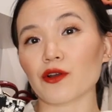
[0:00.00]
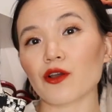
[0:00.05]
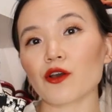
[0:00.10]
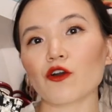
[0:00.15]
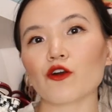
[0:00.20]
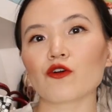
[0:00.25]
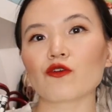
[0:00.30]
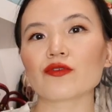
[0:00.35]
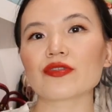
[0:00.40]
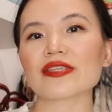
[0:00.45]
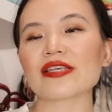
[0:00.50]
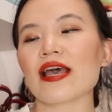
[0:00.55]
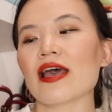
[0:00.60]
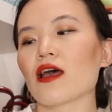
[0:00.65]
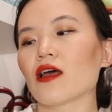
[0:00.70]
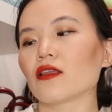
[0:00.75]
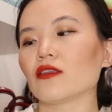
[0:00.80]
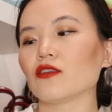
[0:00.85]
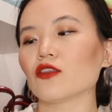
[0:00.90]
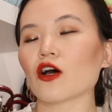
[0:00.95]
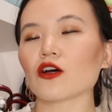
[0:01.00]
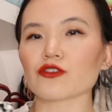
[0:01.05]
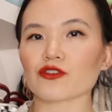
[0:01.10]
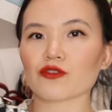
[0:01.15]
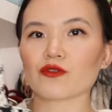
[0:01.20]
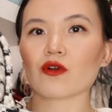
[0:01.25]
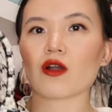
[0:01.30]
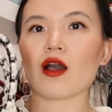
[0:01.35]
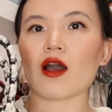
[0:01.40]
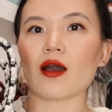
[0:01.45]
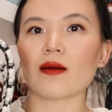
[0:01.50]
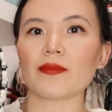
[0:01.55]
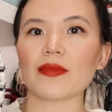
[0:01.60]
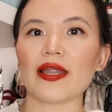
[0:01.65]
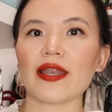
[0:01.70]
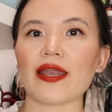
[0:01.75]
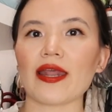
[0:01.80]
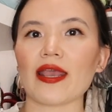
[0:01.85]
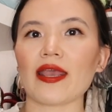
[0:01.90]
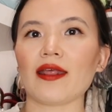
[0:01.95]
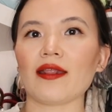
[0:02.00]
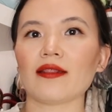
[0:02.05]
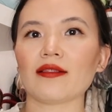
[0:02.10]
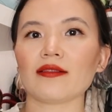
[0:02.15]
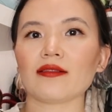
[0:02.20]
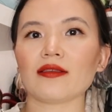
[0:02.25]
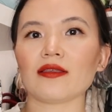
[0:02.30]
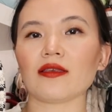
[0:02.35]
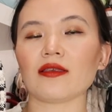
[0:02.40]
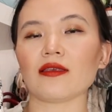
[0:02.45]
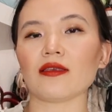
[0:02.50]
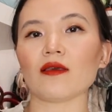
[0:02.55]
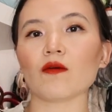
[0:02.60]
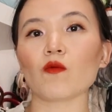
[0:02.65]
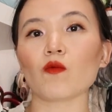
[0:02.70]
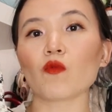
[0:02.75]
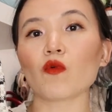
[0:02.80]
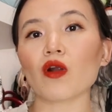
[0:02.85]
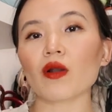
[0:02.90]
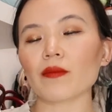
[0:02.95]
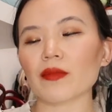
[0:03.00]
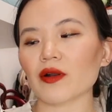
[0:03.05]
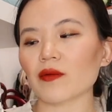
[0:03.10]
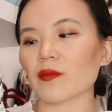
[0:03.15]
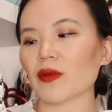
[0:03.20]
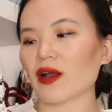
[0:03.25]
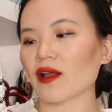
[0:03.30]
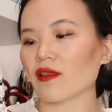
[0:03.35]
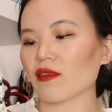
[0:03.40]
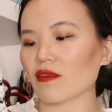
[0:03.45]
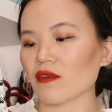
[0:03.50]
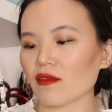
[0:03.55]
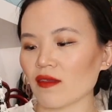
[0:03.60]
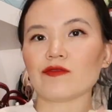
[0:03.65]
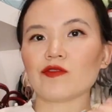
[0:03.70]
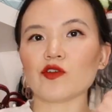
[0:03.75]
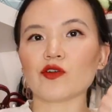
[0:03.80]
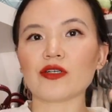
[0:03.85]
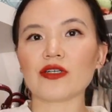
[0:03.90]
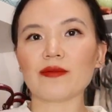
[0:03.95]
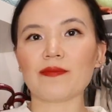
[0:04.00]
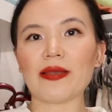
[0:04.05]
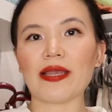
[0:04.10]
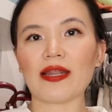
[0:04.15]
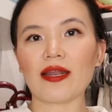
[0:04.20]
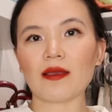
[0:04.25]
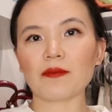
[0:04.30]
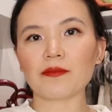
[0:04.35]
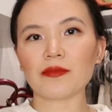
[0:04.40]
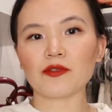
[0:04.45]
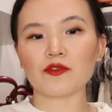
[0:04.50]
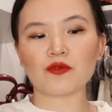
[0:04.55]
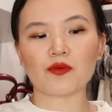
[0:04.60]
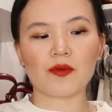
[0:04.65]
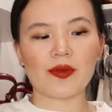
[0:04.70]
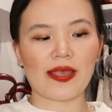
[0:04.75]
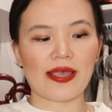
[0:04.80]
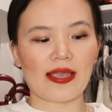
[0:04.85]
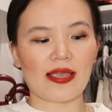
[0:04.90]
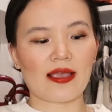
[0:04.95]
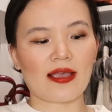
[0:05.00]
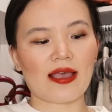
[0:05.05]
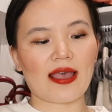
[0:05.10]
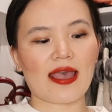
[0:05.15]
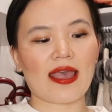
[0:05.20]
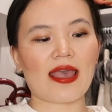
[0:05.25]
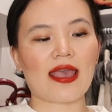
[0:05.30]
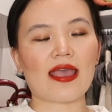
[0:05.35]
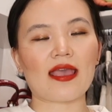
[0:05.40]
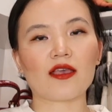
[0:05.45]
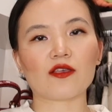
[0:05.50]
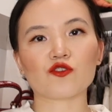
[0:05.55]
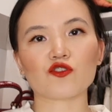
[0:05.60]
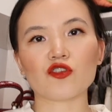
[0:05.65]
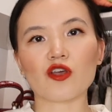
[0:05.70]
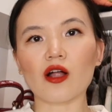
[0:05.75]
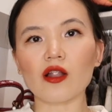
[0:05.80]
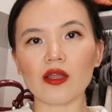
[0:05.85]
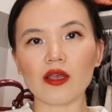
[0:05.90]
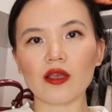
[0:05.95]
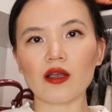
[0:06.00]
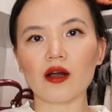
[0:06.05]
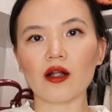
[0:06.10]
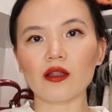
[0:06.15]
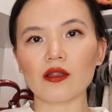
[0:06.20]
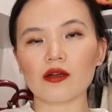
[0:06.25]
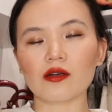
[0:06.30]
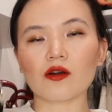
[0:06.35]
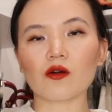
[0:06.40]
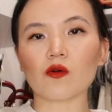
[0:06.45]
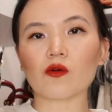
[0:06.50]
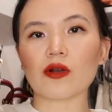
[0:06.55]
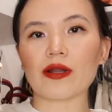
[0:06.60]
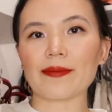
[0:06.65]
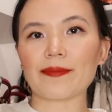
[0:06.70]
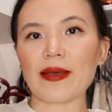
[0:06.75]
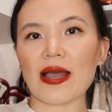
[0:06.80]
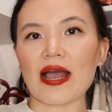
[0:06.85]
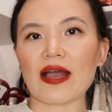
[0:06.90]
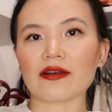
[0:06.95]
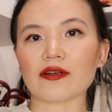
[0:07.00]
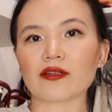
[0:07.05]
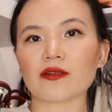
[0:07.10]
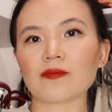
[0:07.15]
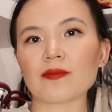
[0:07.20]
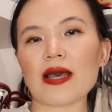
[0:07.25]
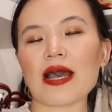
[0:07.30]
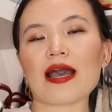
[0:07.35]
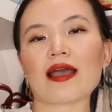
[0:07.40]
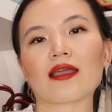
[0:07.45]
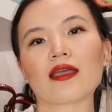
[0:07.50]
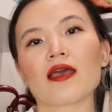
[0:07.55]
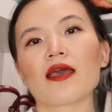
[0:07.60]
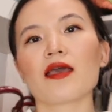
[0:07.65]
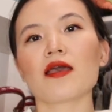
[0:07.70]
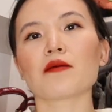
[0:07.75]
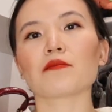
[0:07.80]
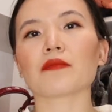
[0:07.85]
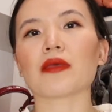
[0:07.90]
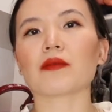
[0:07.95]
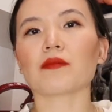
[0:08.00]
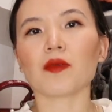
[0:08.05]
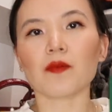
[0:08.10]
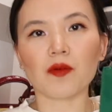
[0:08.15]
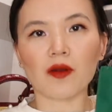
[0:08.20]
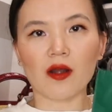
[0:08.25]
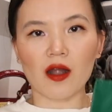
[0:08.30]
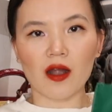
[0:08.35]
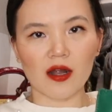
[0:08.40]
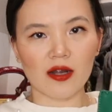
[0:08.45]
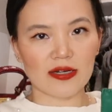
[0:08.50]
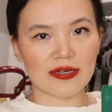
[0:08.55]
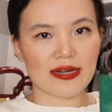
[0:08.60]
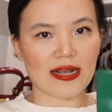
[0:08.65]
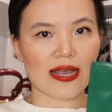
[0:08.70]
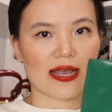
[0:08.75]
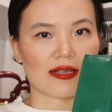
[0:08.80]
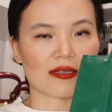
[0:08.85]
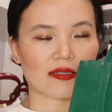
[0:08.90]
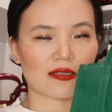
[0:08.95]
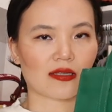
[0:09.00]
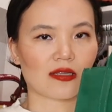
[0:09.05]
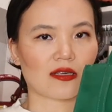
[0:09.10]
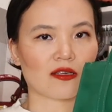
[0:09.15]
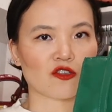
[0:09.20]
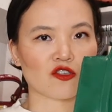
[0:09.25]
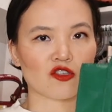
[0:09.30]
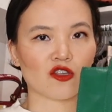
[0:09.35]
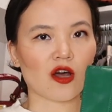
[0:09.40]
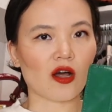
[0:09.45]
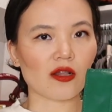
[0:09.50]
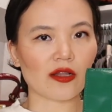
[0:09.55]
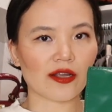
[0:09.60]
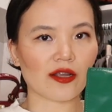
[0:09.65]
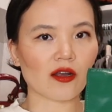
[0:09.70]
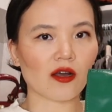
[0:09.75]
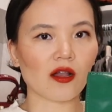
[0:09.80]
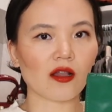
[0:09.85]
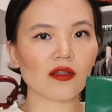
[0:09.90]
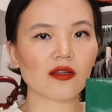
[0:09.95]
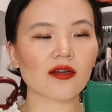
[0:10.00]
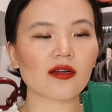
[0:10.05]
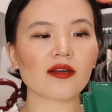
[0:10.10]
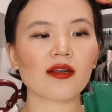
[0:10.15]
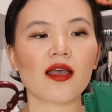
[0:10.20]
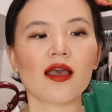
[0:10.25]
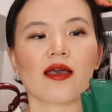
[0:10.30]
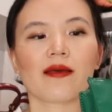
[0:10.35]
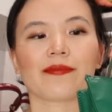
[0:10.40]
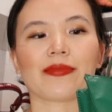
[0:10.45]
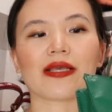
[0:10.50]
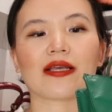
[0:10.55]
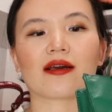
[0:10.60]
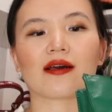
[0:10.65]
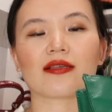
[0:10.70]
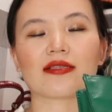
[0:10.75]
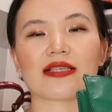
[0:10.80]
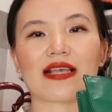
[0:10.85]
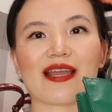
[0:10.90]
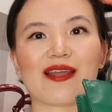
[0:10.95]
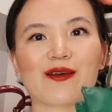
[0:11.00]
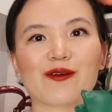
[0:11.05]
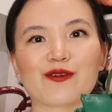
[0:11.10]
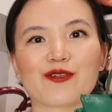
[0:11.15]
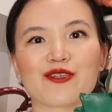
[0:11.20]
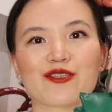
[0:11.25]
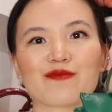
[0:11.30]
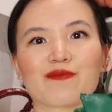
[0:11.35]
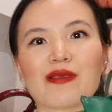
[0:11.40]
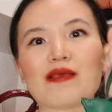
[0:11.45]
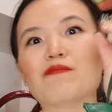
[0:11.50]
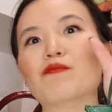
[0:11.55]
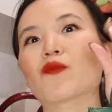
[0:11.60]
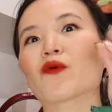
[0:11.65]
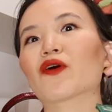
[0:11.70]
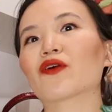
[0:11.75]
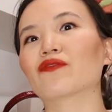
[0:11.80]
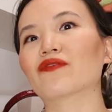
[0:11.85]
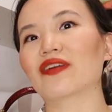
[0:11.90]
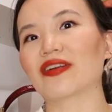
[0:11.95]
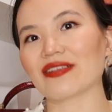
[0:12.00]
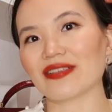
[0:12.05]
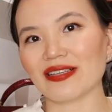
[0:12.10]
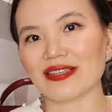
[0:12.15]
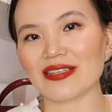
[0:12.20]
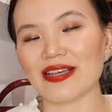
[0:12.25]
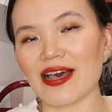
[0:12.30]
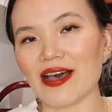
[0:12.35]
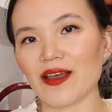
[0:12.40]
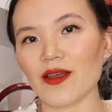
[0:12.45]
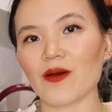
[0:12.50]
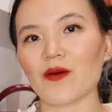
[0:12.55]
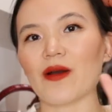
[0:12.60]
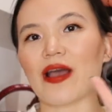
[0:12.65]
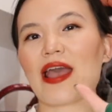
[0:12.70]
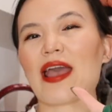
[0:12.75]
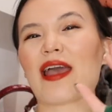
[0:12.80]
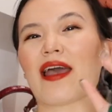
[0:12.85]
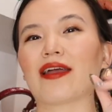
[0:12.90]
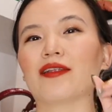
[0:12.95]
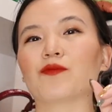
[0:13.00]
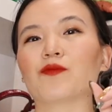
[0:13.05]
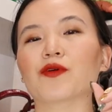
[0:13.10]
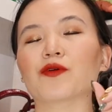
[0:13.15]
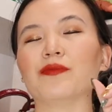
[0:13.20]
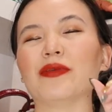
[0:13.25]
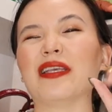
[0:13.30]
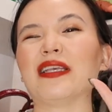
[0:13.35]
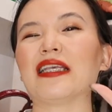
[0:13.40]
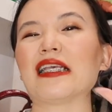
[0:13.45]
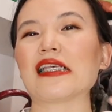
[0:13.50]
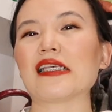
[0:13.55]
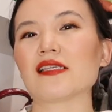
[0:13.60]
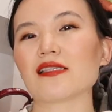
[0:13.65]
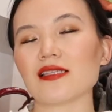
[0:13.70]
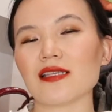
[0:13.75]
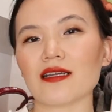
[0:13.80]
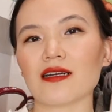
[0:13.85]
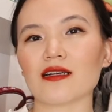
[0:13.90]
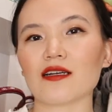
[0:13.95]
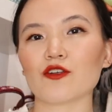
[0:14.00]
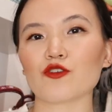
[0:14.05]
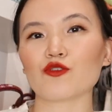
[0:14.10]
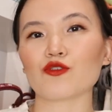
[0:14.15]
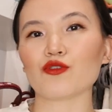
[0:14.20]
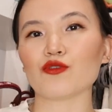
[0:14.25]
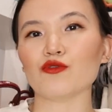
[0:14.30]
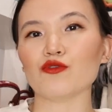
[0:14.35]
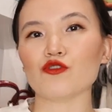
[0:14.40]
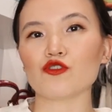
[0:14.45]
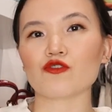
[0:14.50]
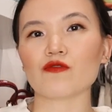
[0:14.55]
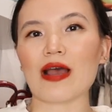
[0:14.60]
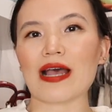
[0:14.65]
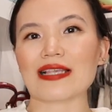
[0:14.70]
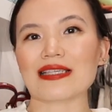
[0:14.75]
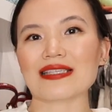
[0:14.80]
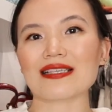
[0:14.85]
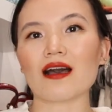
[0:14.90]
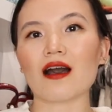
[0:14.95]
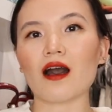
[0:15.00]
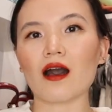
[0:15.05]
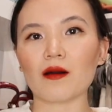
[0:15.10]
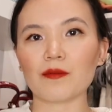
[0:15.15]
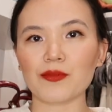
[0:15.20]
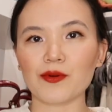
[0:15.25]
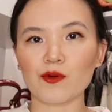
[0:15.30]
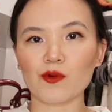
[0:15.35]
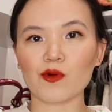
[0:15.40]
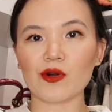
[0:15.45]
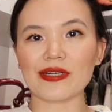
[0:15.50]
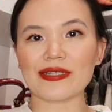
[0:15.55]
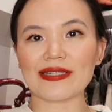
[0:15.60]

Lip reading: coats, not so common in the warmer months. If you're debating between a solid color or a pattern bag, maybe prioritize the solid color because it'll just be more versatile and will be easier to dress up or